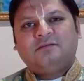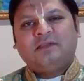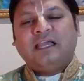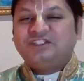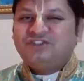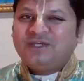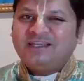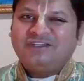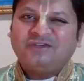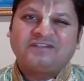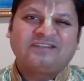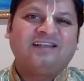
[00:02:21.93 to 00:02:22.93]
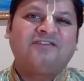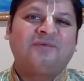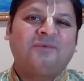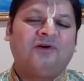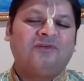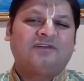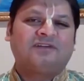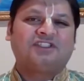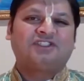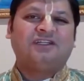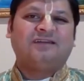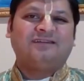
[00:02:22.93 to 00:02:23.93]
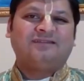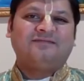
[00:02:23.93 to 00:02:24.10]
Educate yourself about Krishna.